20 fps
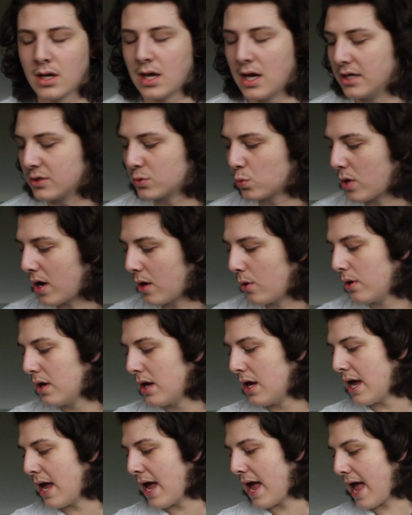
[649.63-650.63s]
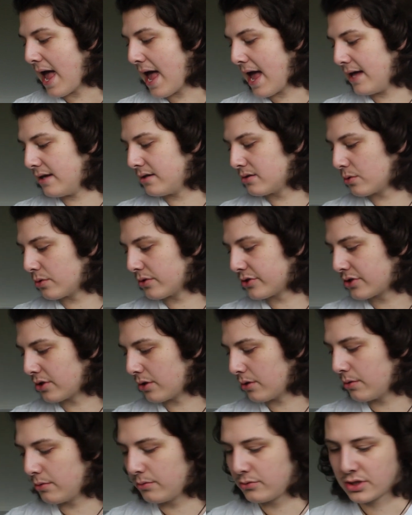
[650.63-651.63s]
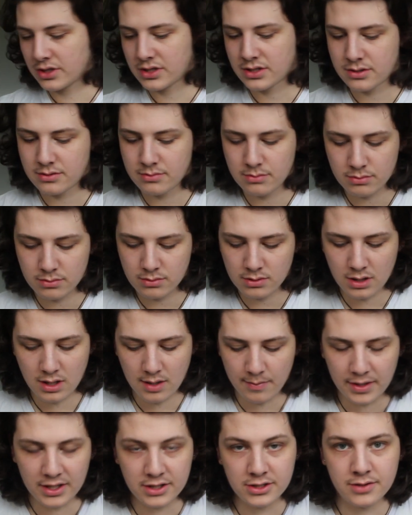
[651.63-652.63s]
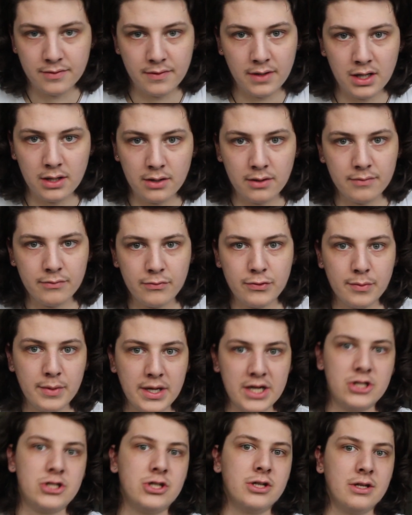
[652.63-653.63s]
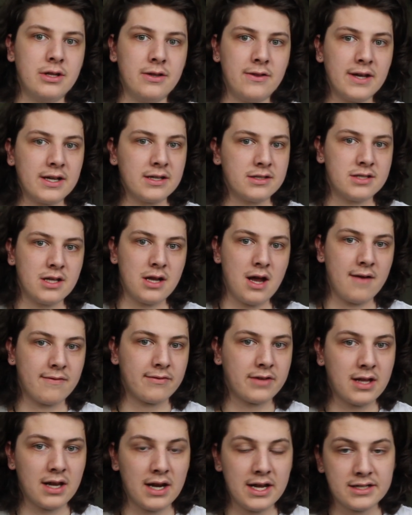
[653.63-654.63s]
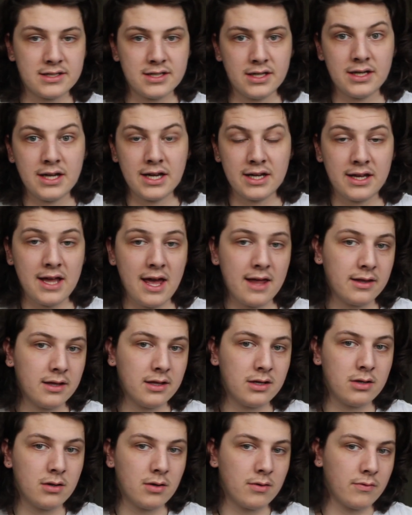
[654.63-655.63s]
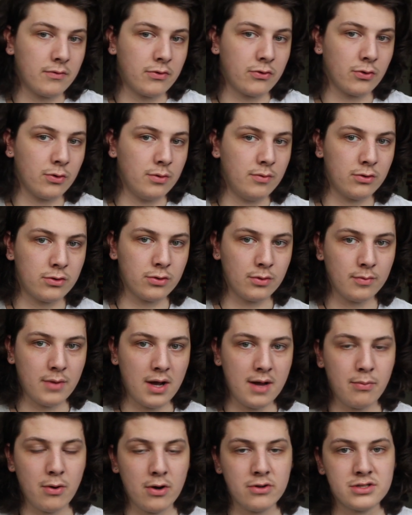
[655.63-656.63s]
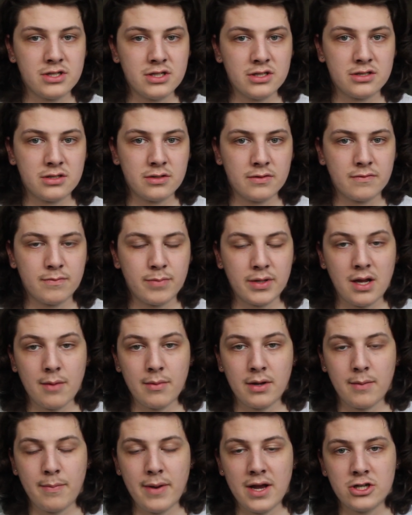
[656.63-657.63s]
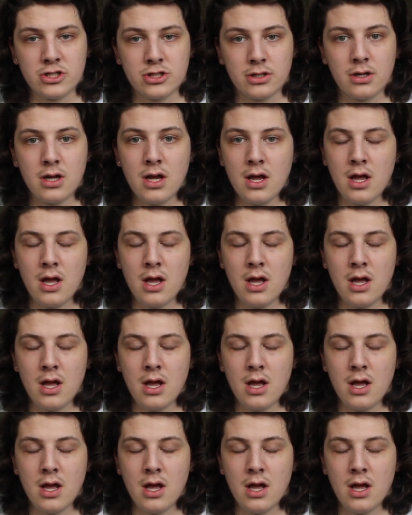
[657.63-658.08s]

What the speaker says: as well, and also just a bunch of other information and things that I've collected and gathered through my process of becoming a patient.